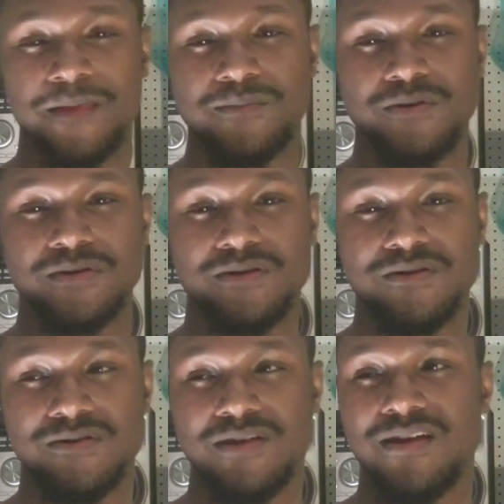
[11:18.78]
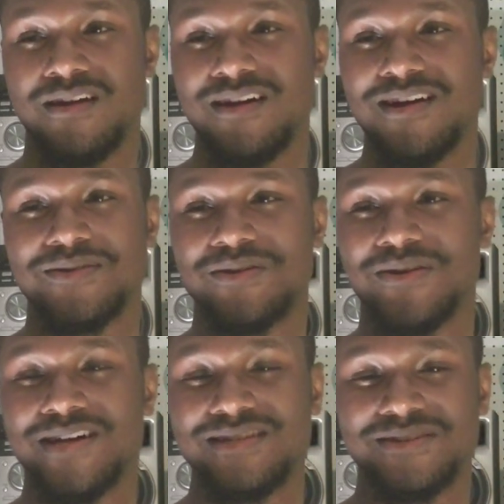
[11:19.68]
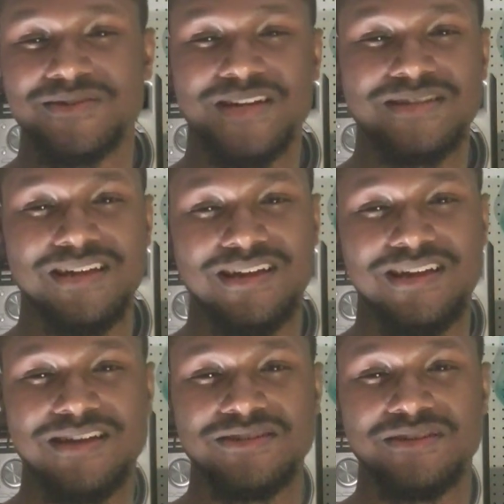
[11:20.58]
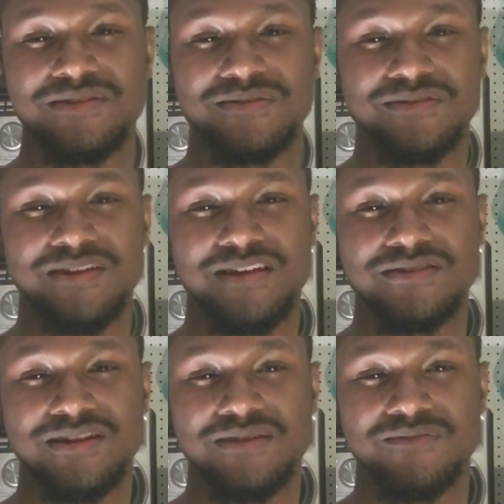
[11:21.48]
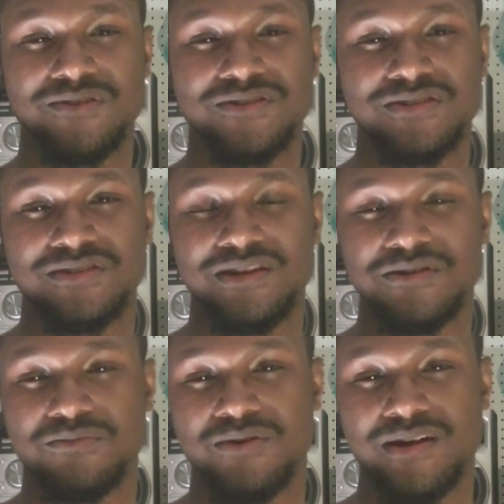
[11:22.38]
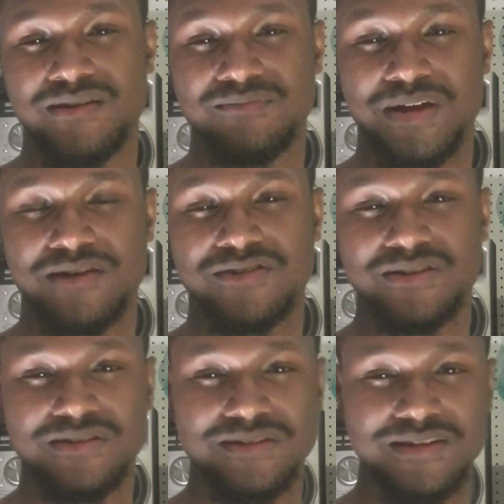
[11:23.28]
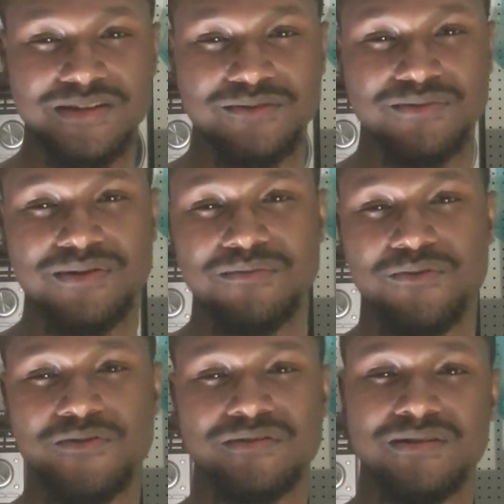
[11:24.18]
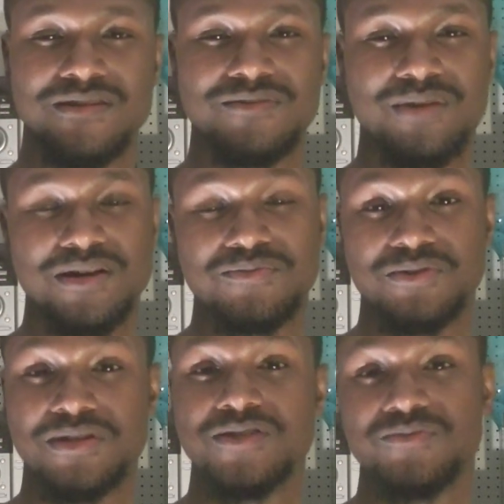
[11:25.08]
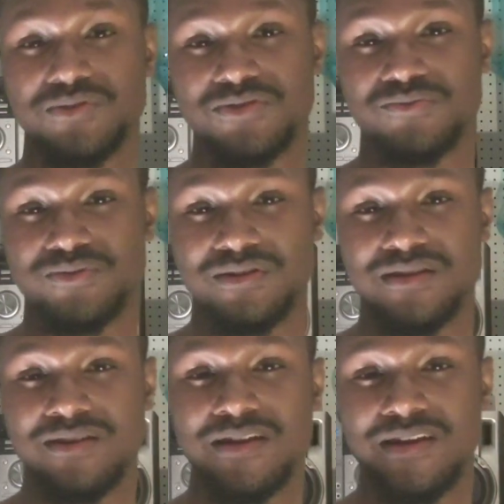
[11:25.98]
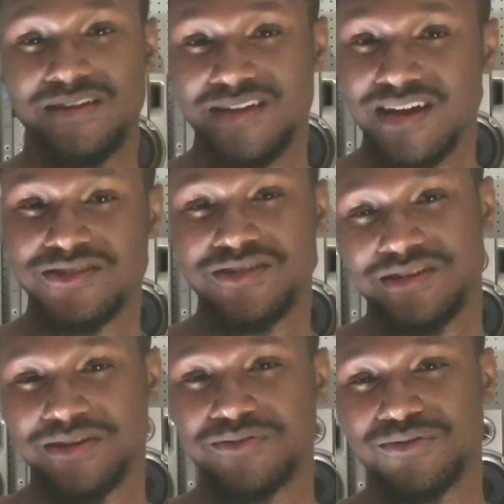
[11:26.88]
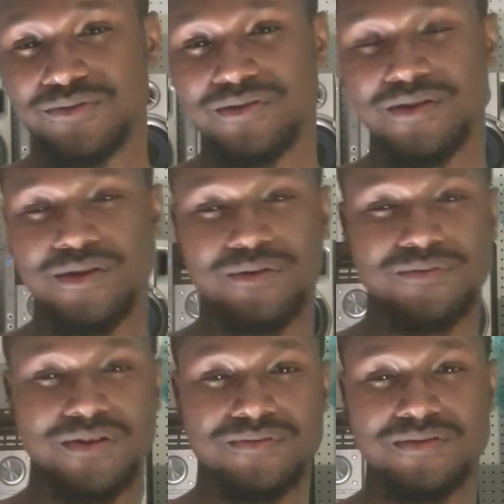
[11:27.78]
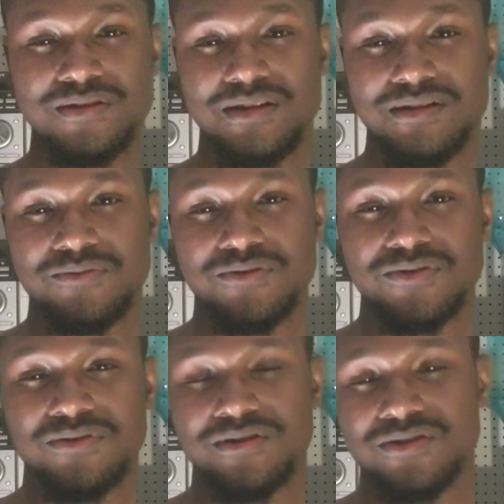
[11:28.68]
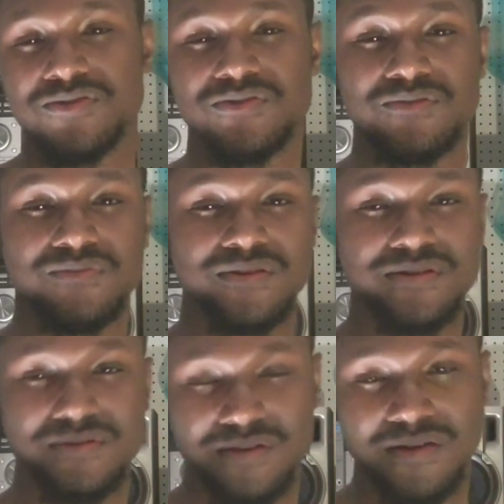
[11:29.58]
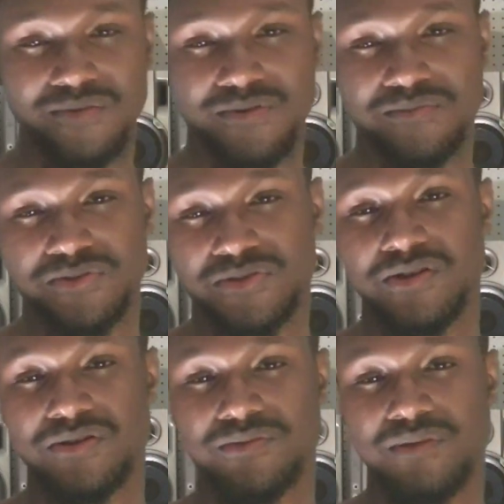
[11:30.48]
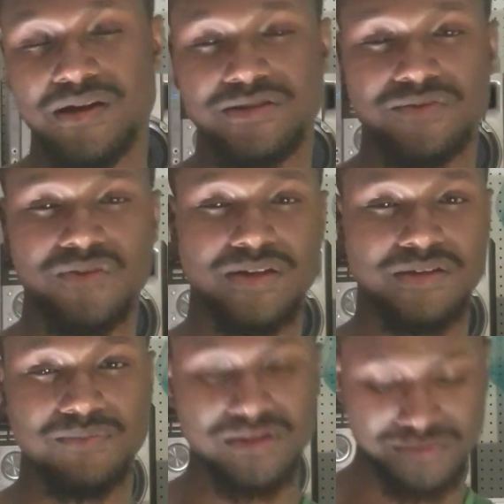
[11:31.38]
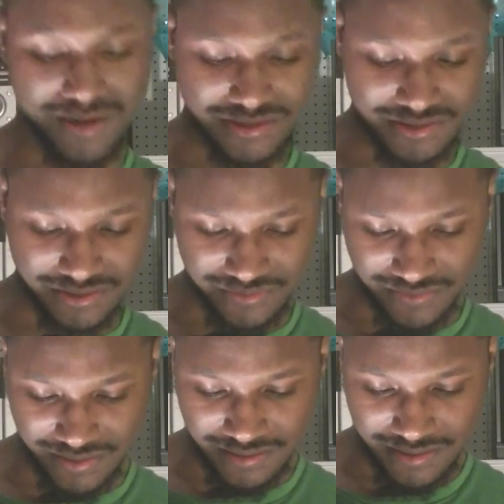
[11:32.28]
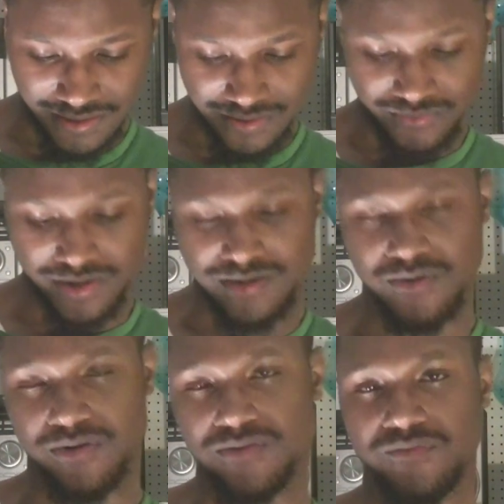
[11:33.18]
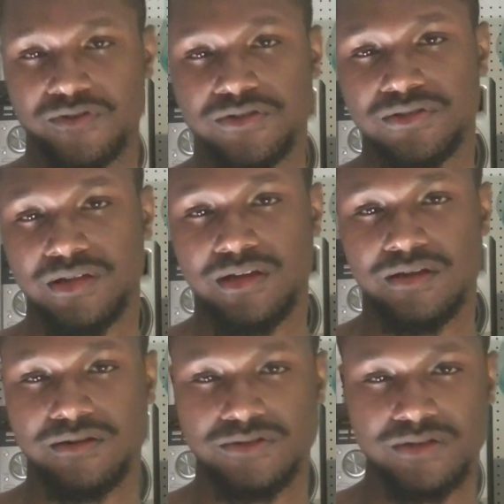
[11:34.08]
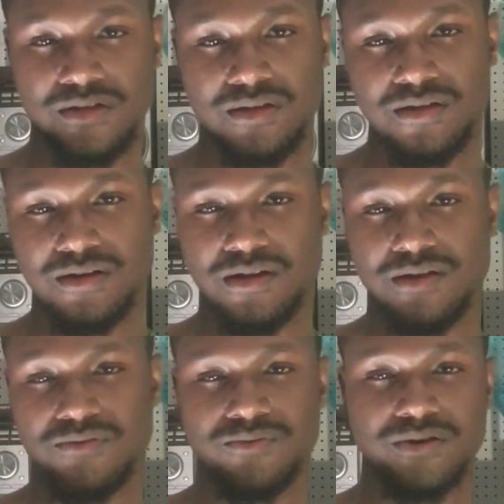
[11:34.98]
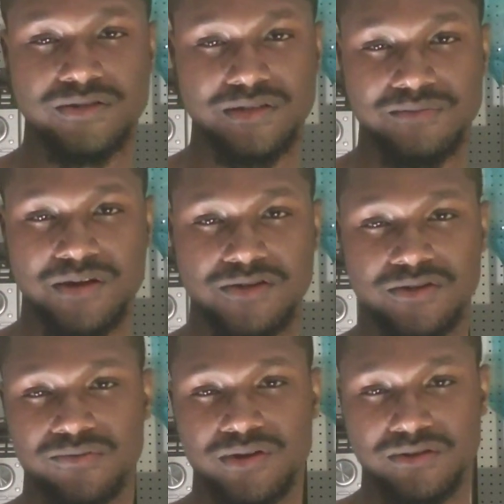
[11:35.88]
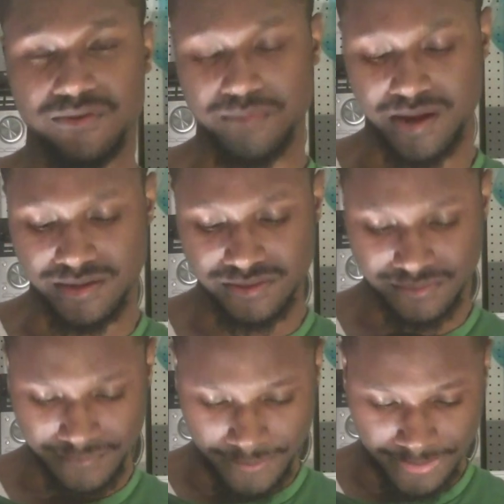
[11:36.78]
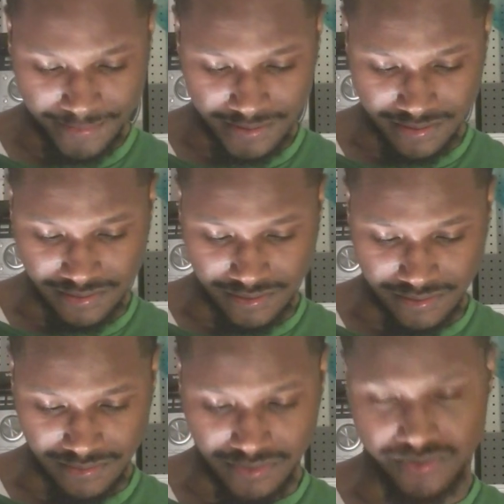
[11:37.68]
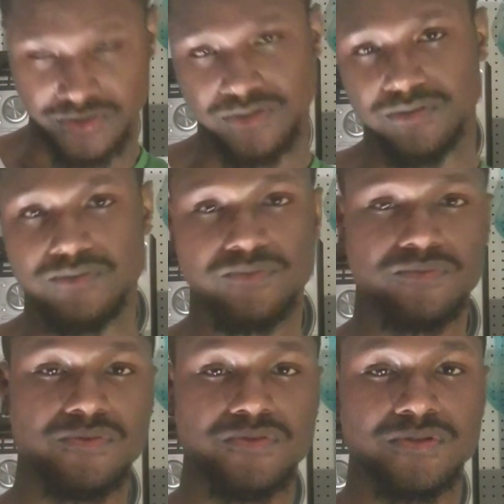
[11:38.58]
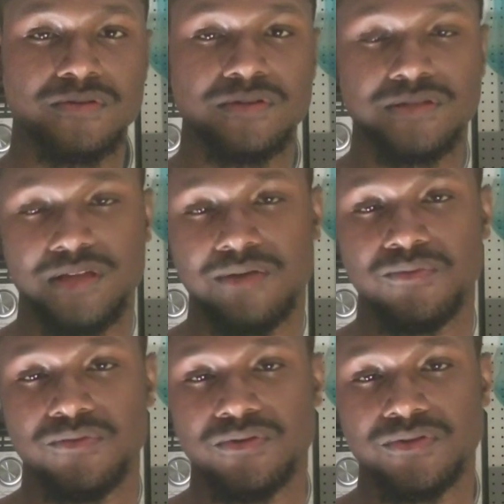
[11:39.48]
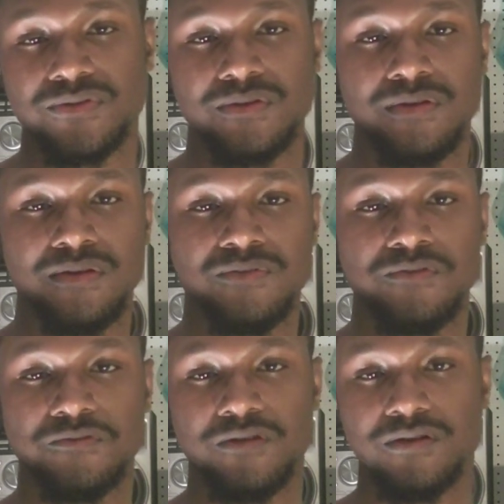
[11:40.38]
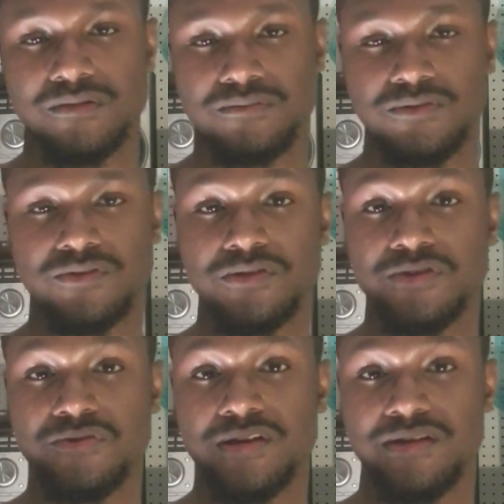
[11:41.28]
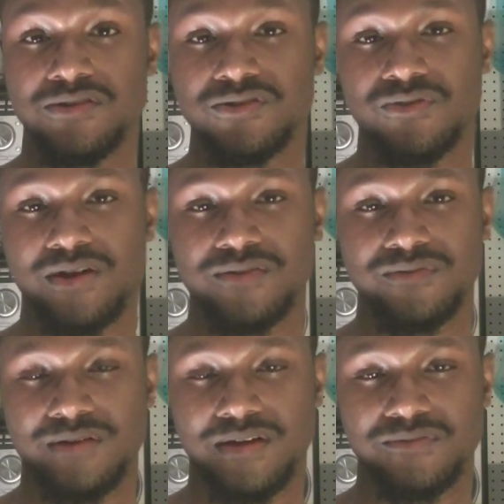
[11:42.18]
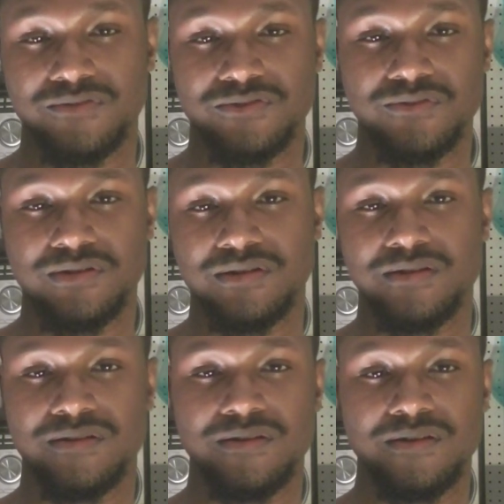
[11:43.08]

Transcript: But I don't know. I still like that AJ versus Daniel Bryan match a little bit more than this match. But this was really catching up to it with everything that they were doing. This was a very well put together match, if not the best match in the event. Randy Orton versus Edge in a wrestling match, a regular match. And of course, rules are the same rules. With you getting disqualified for doing